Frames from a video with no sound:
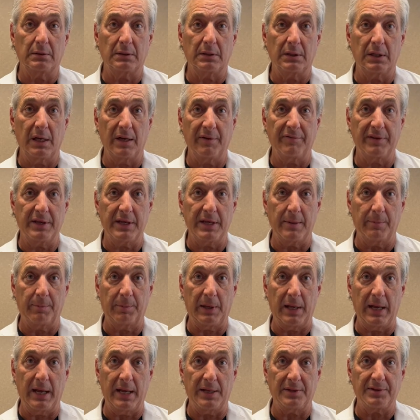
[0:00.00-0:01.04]
of the
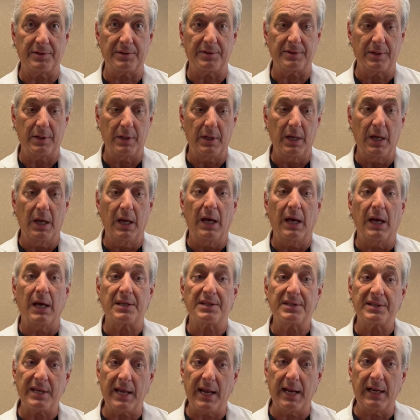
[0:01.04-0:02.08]
implants. A
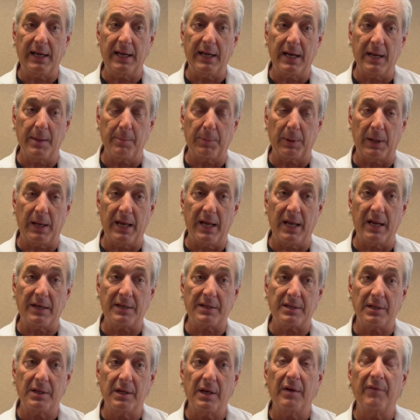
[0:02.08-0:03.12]
saline implant
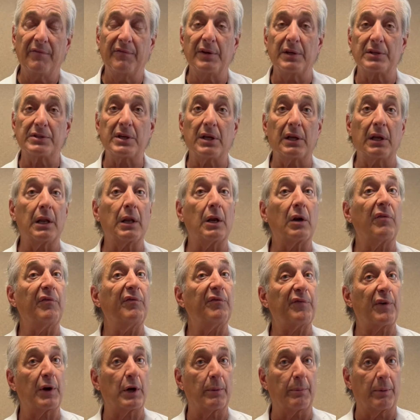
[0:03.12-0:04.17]
feels a little
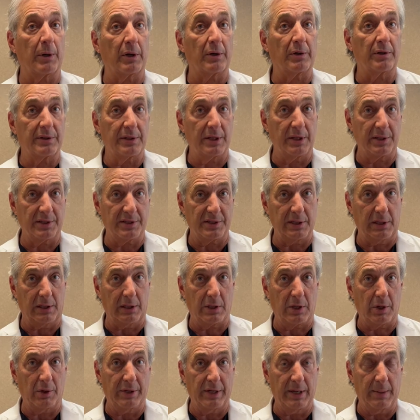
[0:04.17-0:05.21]
firmer than a
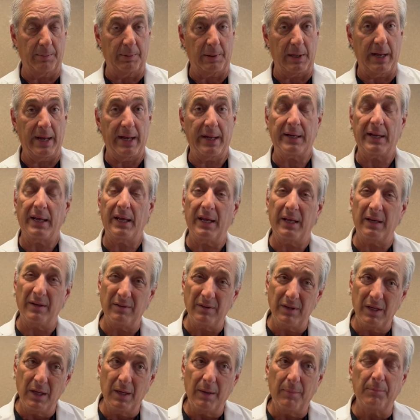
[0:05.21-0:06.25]
silicone implant, and
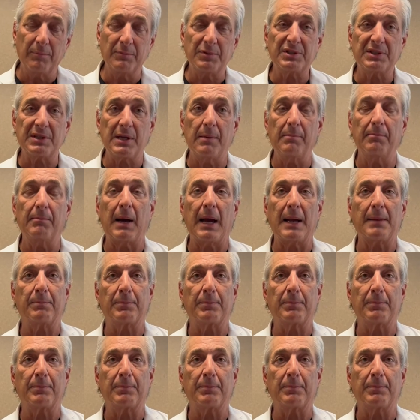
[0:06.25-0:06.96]
some might